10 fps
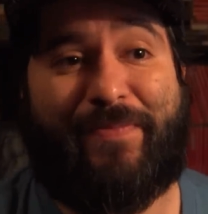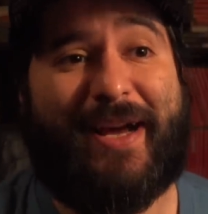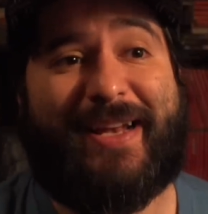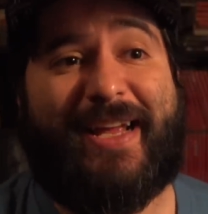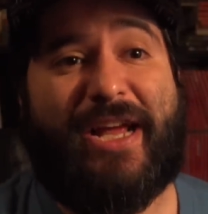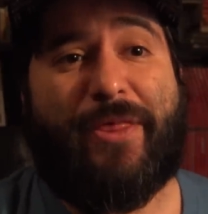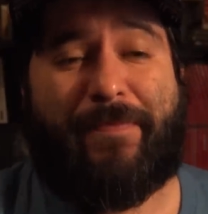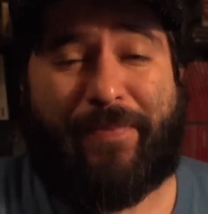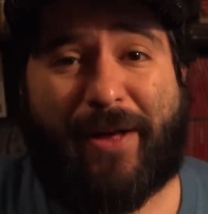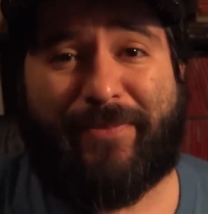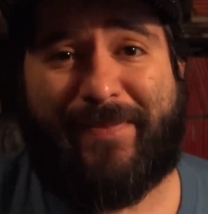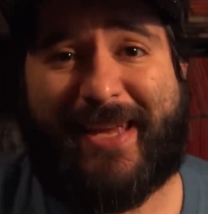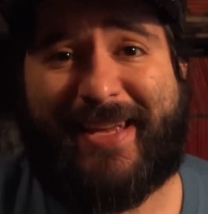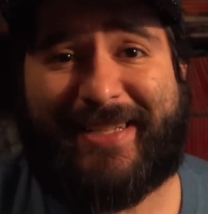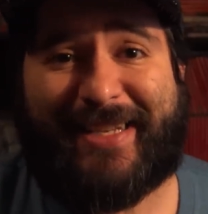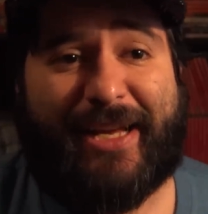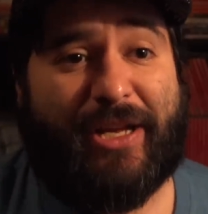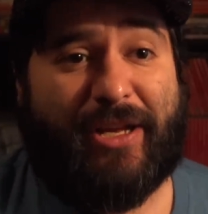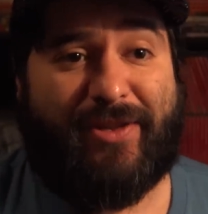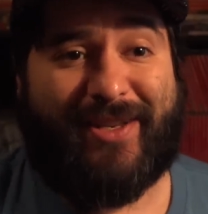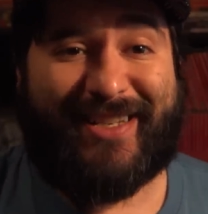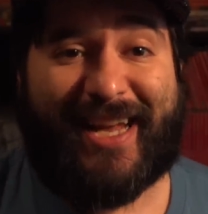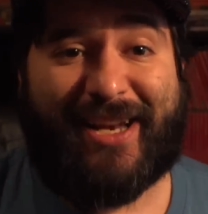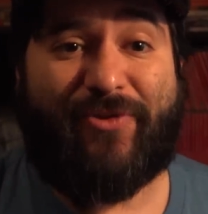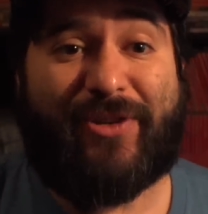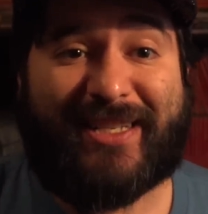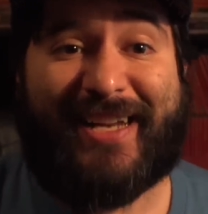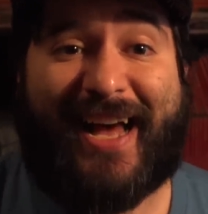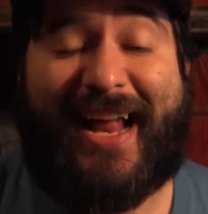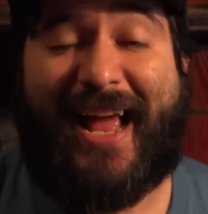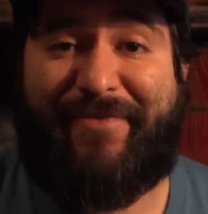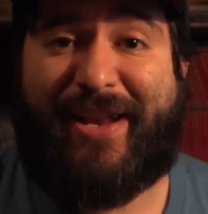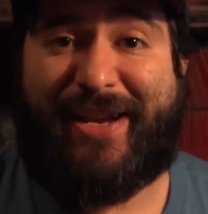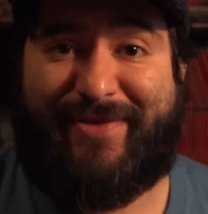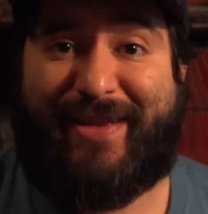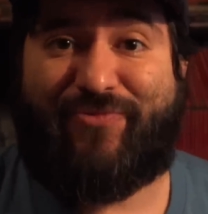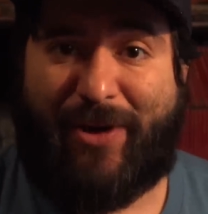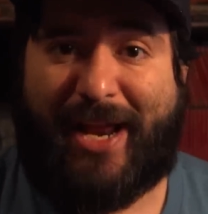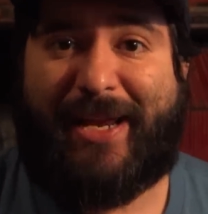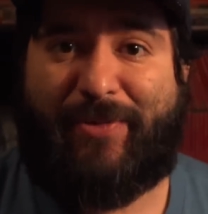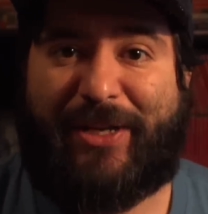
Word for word: But the problem is Nintendo does not have anything ready,